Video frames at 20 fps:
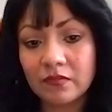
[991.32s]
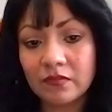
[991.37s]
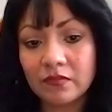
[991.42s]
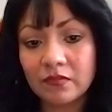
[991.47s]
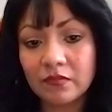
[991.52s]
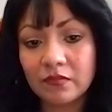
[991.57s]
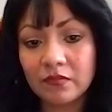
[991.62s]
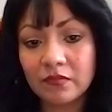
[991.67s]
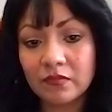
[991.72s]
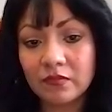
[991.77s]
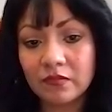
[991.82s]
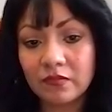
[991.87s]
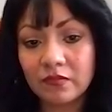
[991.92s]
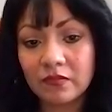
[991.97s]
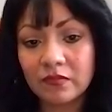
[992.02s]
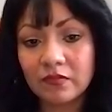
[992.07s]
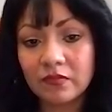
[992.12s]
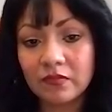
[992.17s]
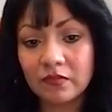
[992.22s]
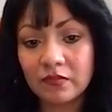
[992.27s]

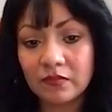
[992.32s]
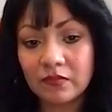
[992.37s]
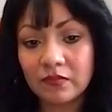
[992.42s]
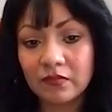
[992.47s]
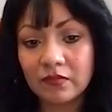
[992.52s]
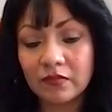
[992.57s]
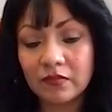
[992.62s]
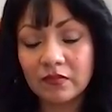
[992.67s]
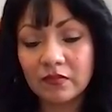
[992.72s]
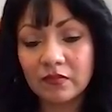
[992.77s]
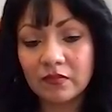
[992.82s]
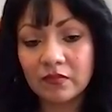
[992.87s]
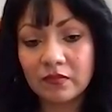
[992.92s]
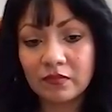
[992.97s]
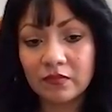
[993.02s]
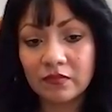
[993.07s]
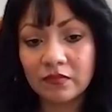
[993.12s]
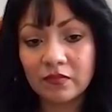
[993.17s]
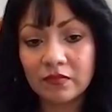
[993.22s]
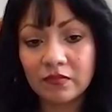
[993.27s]

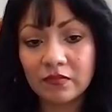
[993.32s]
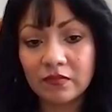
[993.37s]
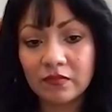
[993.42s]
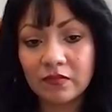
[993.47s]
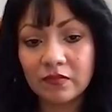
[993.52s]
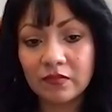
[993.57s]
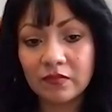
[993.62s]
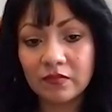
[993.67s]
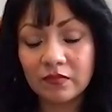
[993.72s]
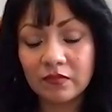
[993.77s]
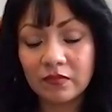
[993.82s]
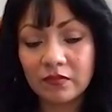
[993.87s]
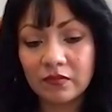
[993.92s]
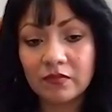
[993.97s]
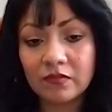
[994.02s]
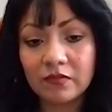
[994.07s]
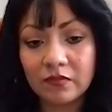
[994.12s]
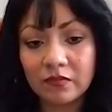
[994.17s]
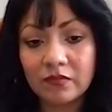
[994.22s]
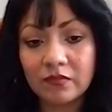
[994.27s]

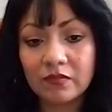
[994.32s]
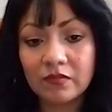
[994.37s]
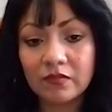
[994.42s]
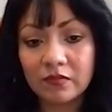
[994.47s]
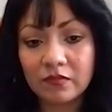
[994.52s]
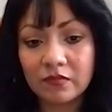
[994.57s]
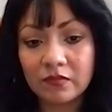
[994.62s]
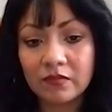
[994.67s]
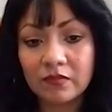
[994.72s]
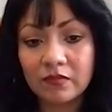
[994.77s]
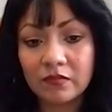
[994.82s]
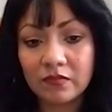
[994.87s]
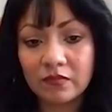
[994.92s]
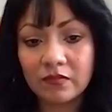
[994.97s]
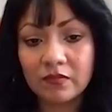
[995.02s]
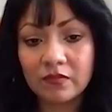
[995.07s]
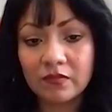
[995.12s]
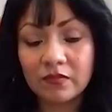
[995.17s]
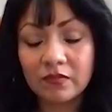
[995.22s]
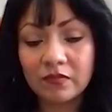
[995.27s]

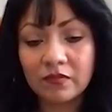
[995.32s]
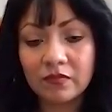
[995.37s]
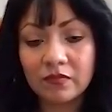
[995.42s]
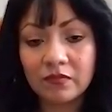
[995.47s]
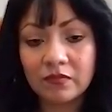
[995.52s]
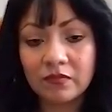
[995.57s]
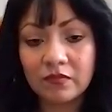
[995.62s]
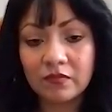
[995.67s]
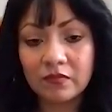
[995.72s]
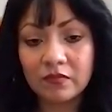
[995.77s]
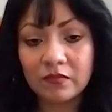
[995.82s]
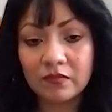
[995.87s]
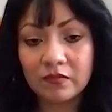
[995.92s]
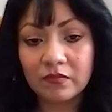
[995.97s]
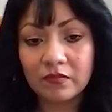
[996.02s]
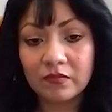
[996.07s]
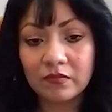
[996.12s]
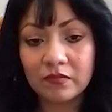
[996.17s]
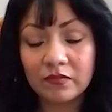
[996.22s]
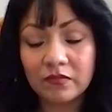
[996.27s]

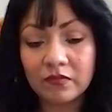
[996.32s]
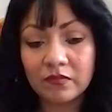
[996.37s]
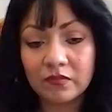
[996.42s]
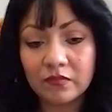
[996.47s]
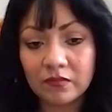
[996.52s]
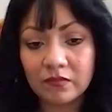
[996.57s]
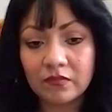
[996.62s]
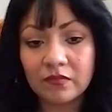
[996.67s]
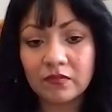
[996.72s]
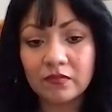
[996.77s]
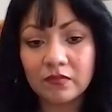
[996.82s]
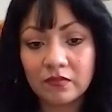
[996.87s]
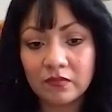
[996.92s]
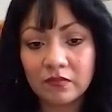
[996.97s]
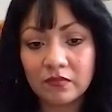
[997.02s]
(silent)